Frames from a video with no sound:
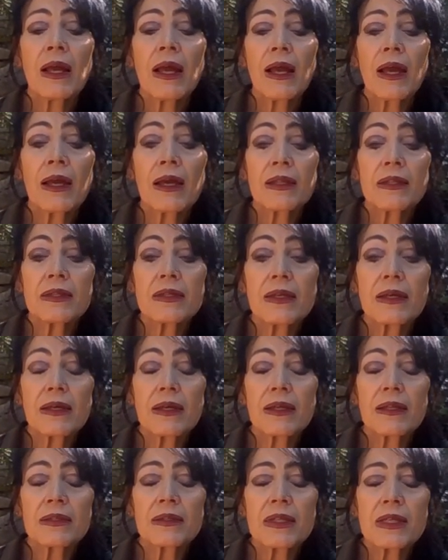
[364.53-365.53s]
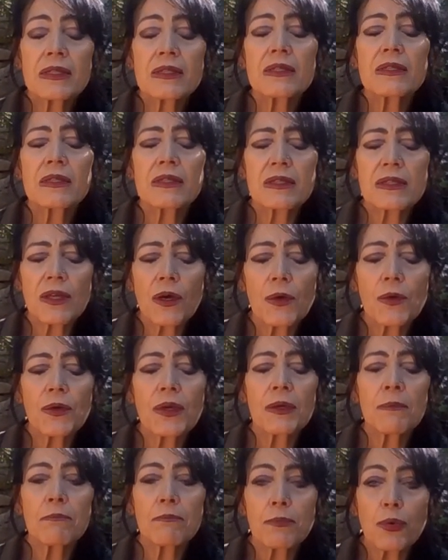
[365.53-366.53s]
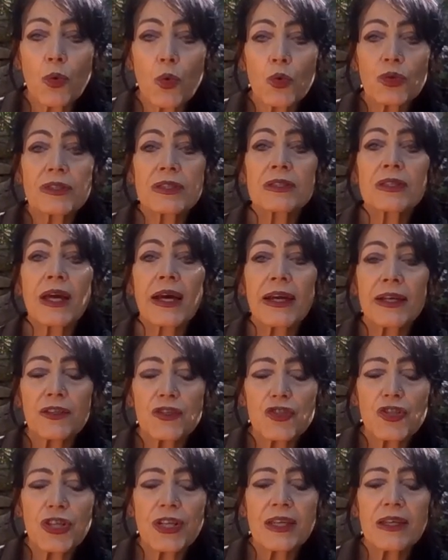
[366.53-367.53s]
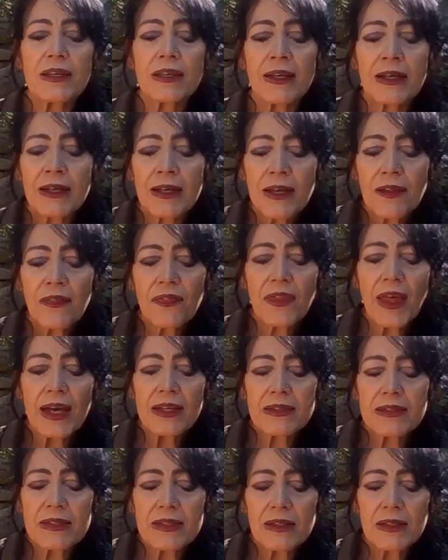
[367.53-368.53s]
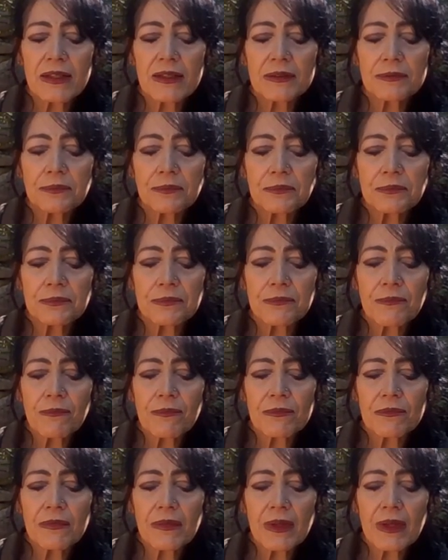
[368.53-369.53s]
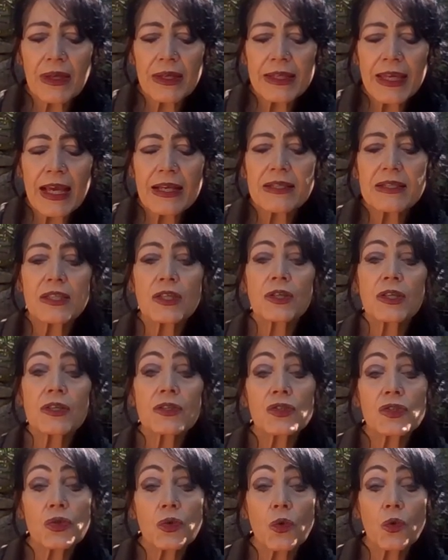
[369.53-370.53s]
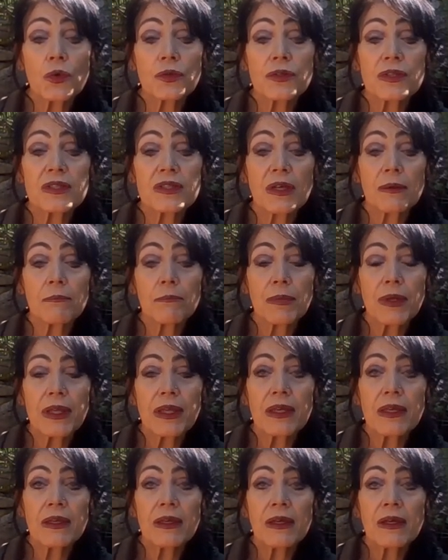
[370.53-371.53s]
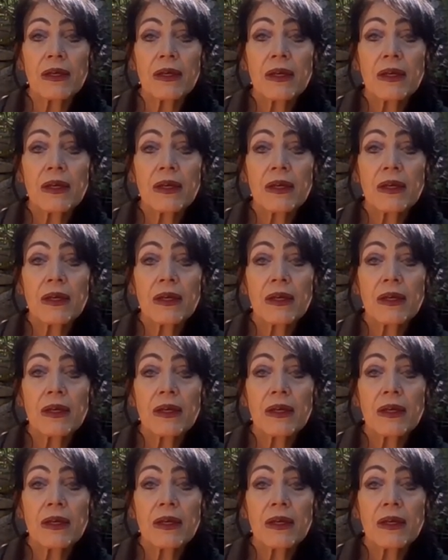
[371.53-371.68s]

And this is so important, actually, that yes, you can talk to somebody,